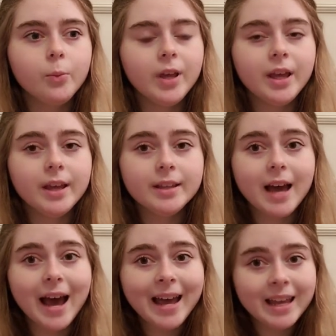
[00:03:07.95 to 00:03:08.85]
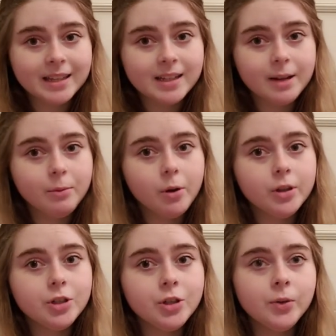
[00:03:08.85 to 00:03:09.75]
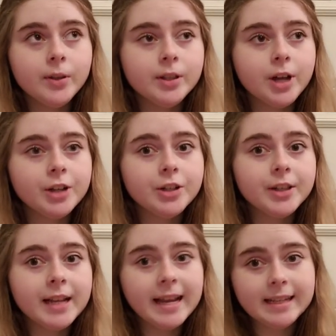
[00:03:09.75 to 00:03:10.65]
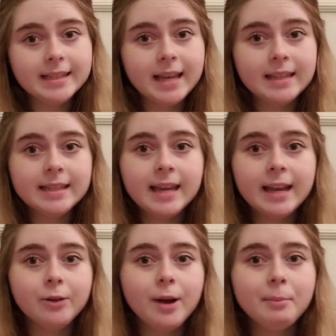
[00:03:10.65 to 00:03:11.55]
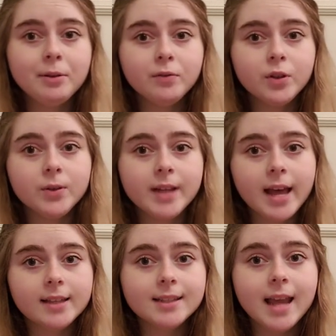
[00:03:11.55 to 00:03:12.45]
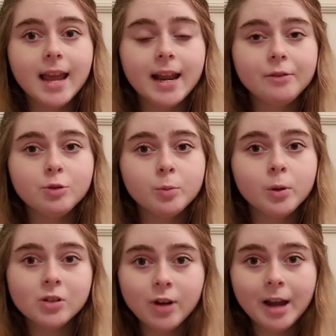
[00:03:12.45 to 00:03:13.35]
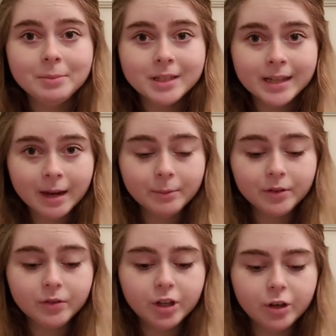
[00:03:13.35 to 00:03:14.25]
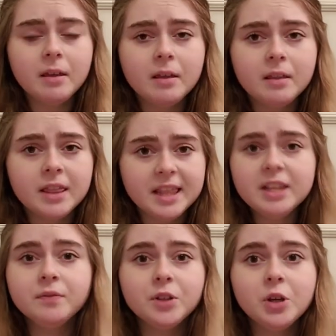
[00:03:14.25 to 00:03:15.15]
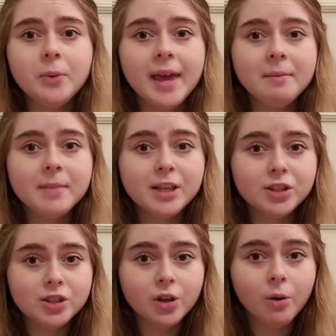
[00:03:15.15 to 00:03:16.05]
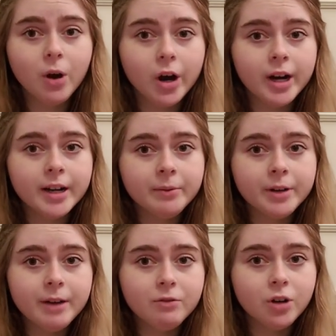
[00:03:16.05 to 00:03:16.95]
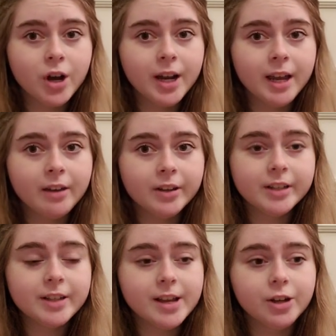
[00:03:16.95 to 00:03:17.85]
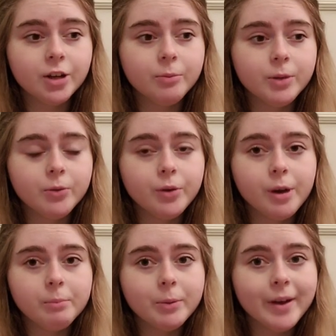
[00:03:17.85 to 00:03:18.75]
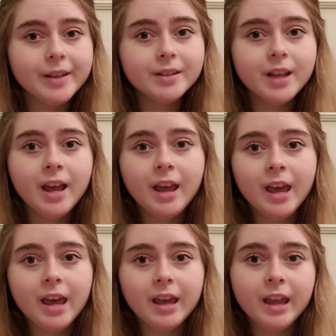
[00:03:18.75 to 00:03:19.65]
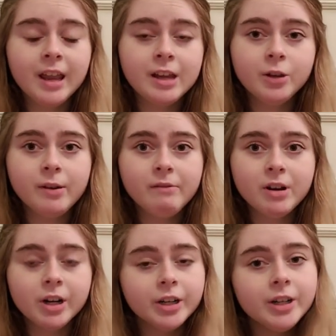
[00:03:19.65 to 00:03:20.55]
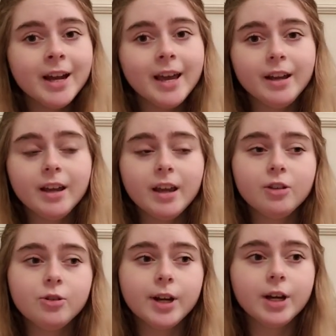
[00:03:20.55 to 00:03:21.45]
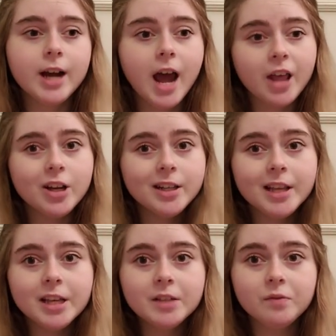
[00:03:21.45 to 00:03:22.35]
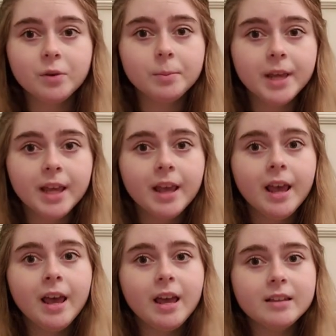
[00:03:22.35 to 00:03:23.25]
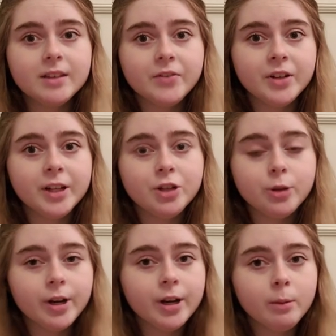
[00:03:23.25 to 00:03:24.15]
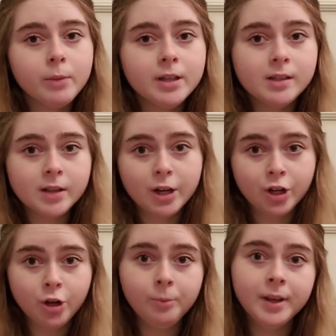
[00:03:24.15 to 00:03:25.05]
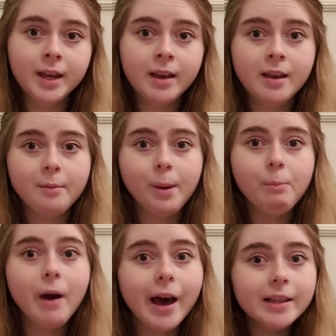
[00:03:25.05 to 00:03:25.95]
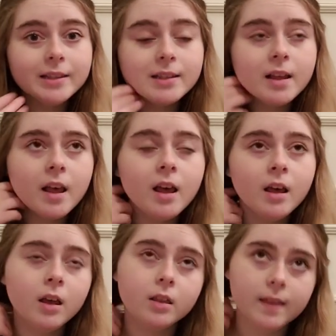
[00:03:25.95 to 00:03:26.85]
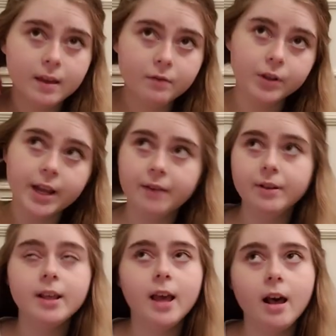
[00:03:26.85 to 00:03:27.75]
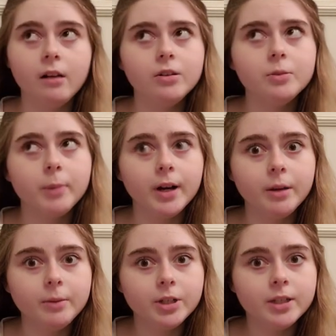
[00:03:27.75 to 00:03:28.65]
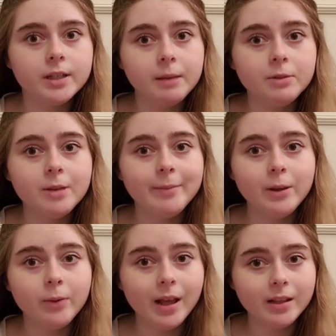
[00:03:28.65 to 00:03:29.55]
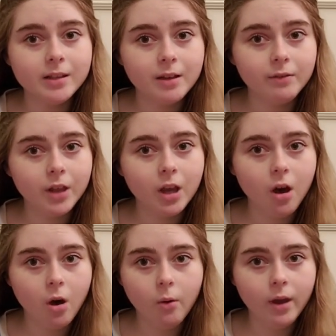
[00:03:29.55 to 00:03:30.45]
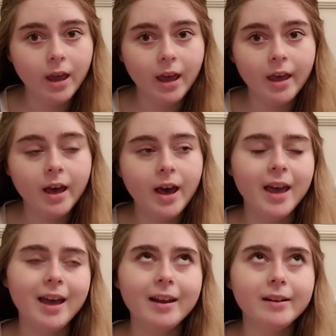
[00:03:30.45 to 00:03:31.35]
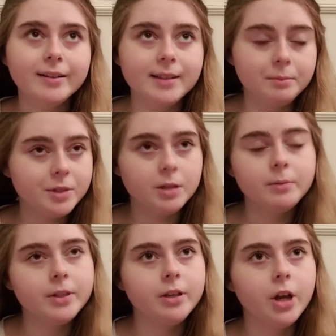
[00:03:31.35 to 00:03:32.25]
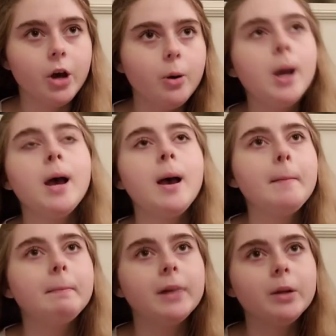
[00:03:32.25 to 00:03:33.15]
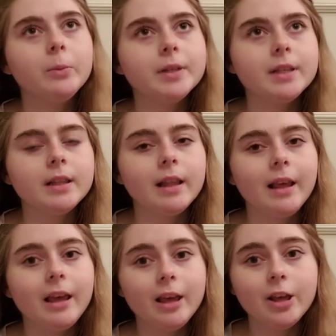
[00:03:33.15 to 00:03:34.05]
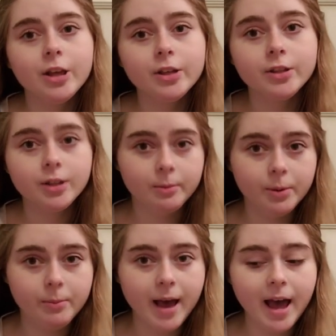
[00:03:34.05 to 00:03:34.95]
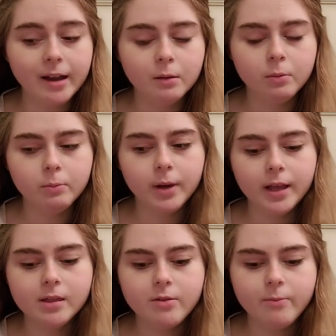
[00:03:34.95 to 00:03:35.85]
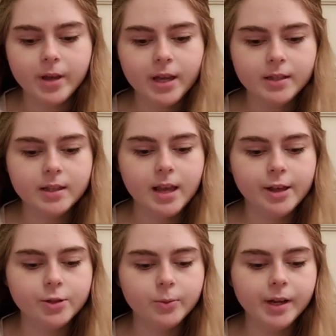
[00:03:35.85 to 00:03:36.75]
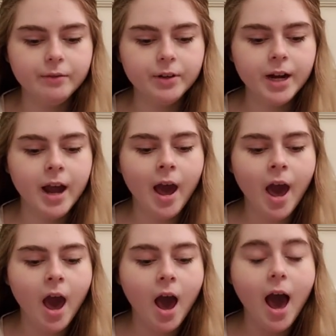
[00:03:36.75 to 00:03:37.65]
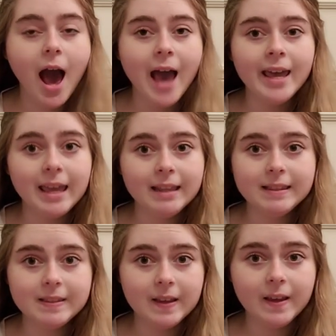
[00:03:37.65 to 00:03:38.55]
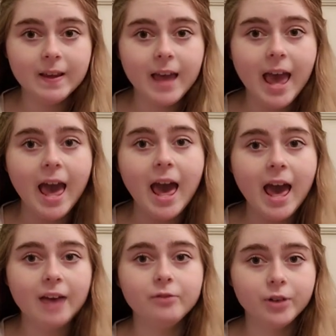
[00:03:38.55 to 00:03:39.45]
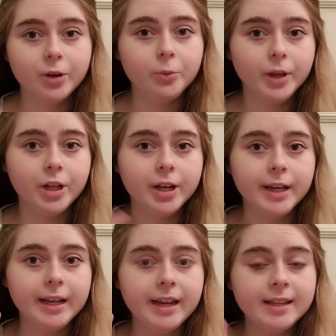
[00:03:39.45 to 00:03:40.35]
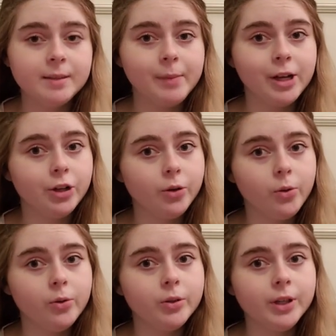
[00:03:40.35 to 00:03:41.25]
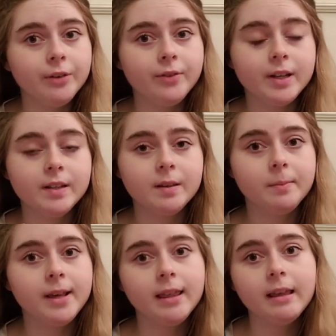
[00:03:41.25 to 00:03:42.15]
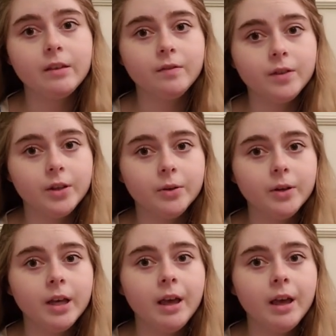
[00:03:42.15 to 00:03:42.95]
we en I ended up going to the doctor the next day to get a rapid flu test, and I was prescribed Tamiflu. This flu hit me so hard, and when you have a chronic illness and you're immune compromised, it can hit you even harder, and it can trigger other things. For me, it definitely triggered up my dysautonomia and my P O T S. Thankfully, everything else pretty much seemed to be relatively okay. I had symptoms, you know, but it wasn't like super bad. But the biggest thing is whenever I get sick, ever, whether it is a minor cold or if it is something like the flu,